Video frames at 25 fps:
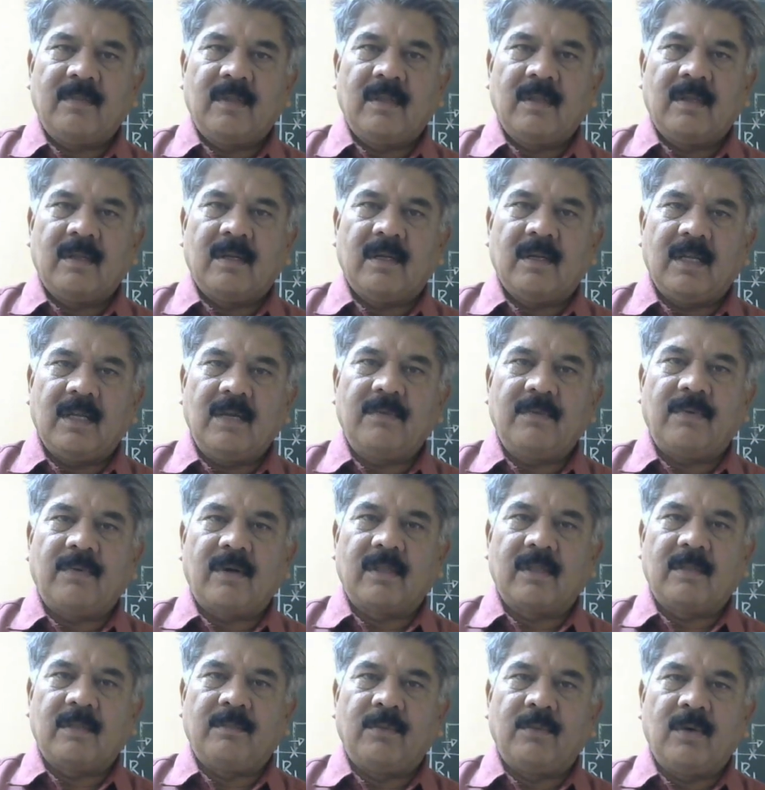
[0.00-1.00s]
Link for
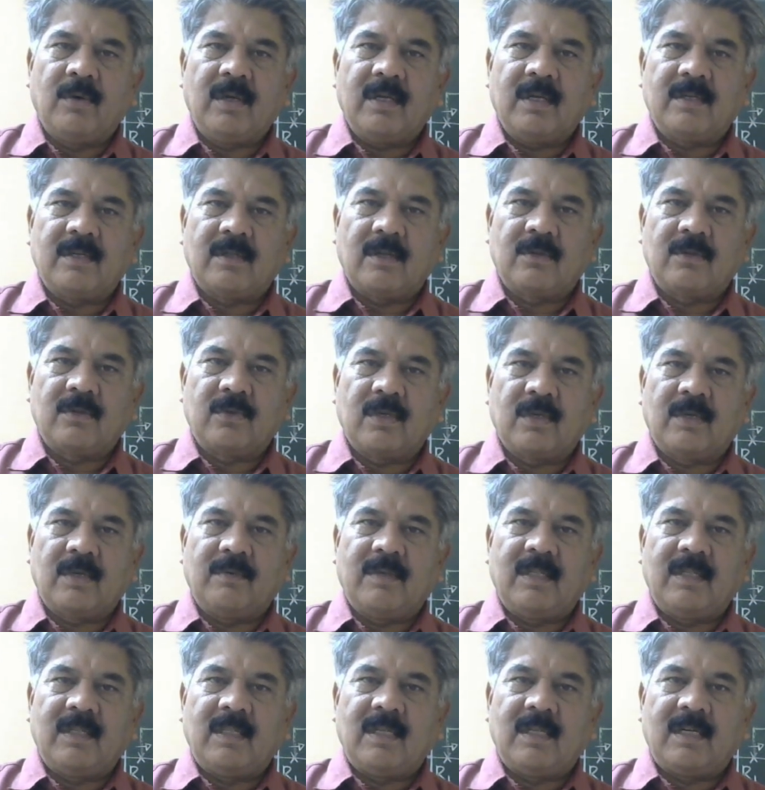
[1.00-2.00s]
the book is also
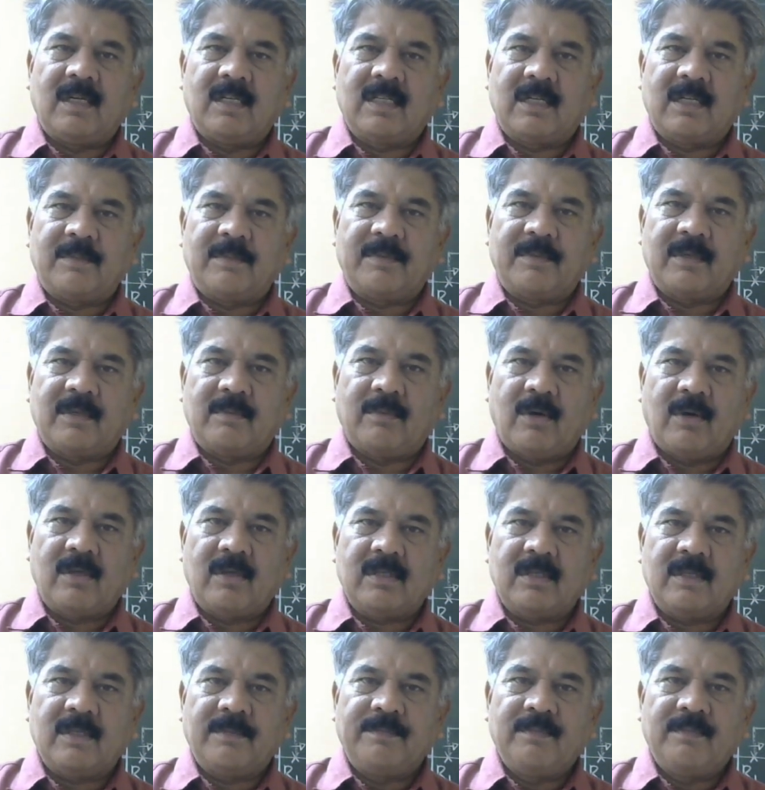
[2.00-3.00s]
given in the description
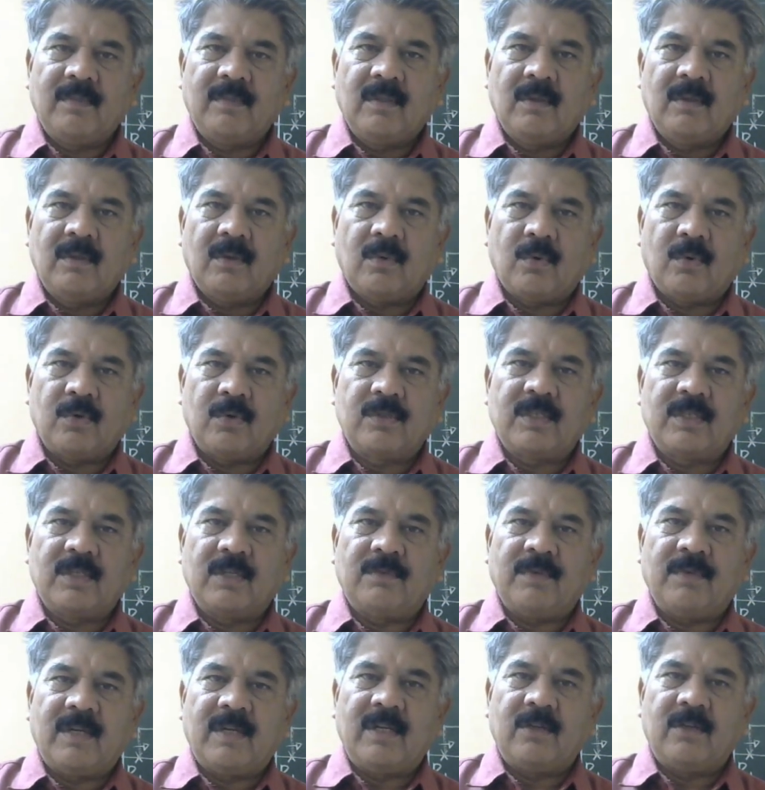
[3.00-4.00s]
box. Course is
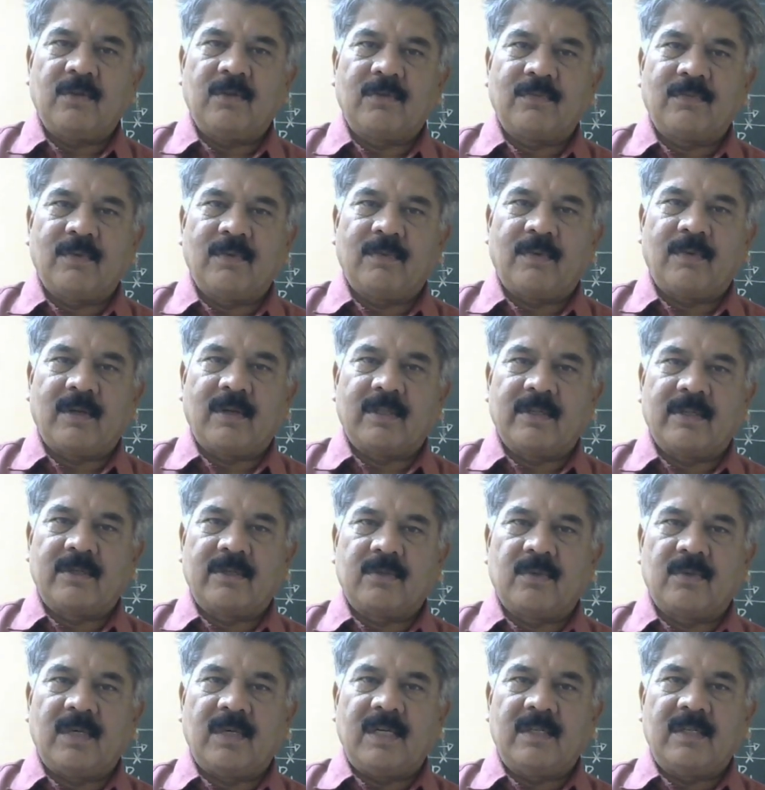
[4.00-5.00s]
very useful for the
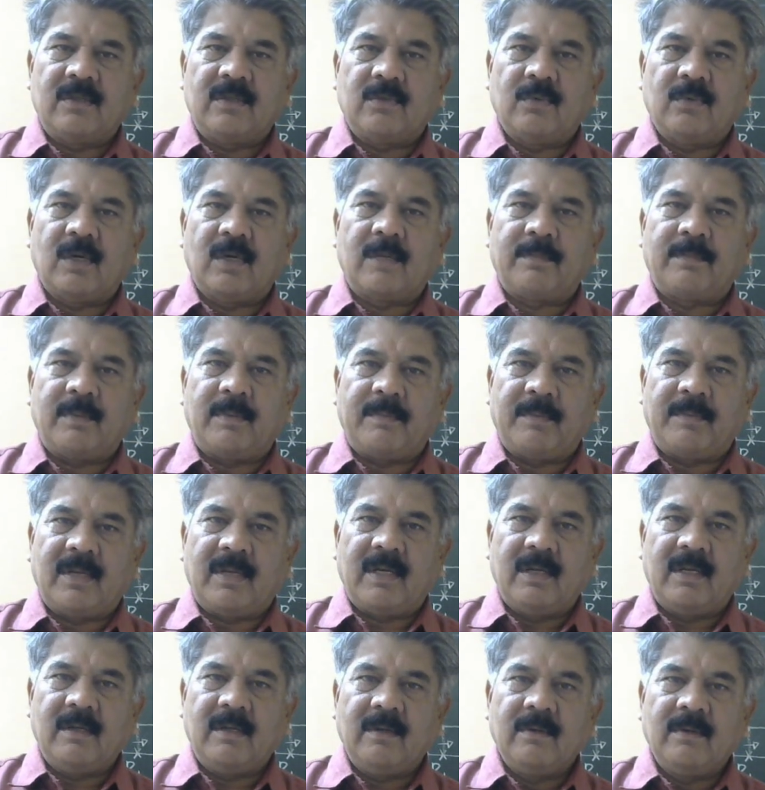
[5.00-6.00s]
students who are
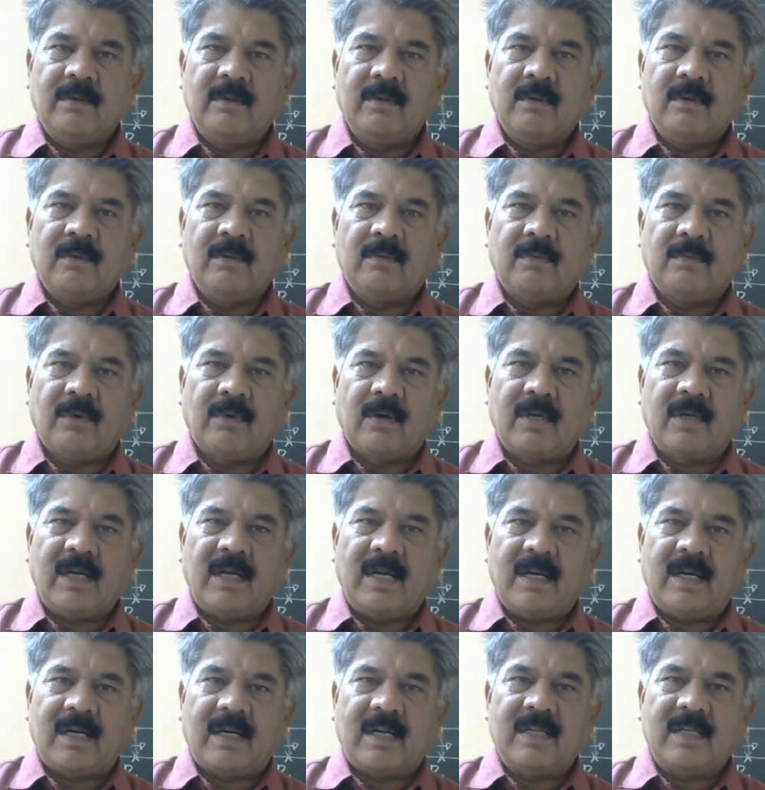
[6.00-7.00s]
preparing for
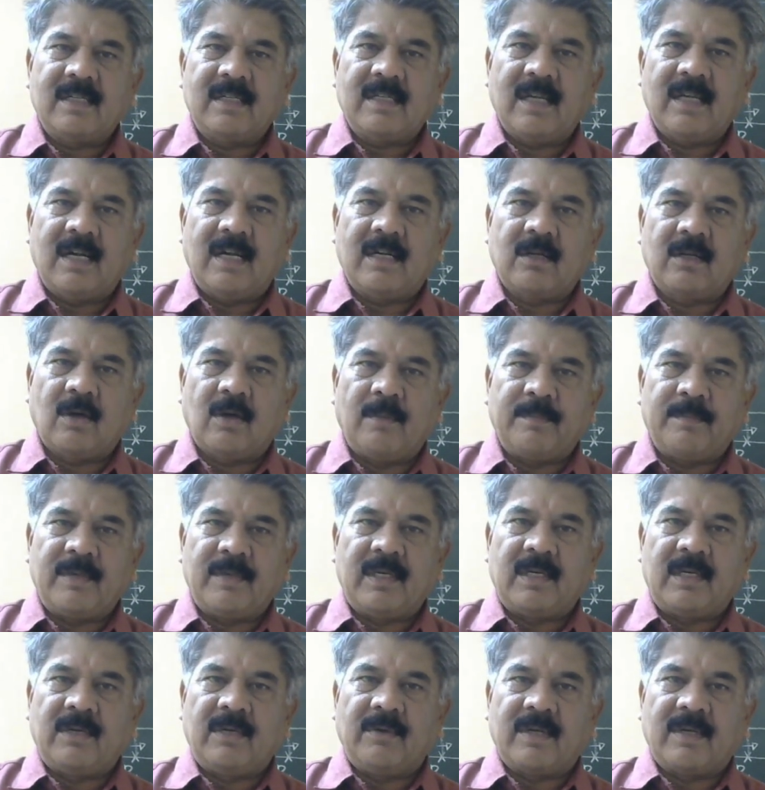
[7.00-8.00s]
entrance and
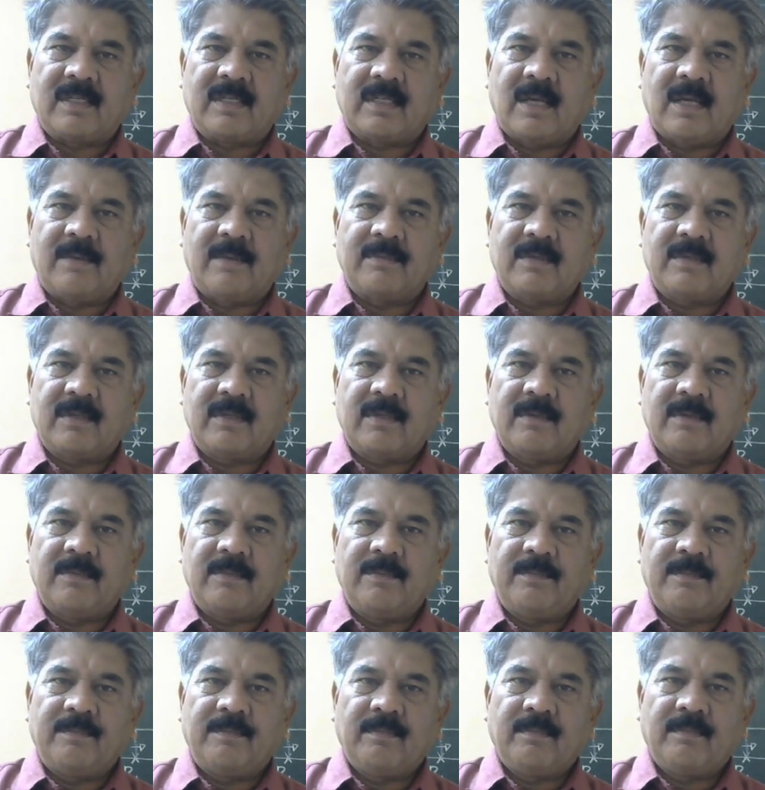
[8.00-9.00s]
competitive exams.
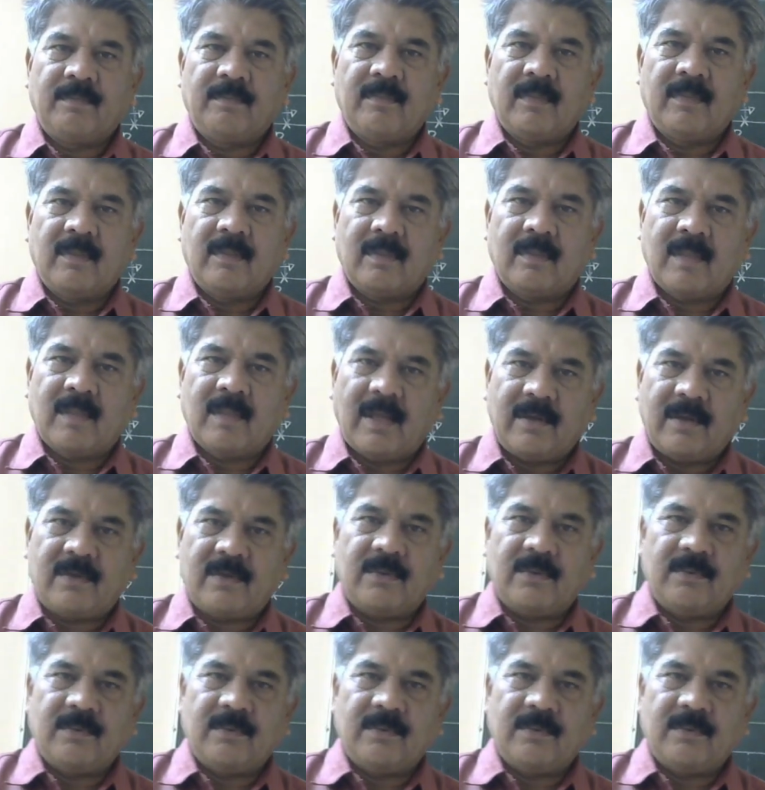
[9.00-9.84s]
Thank you.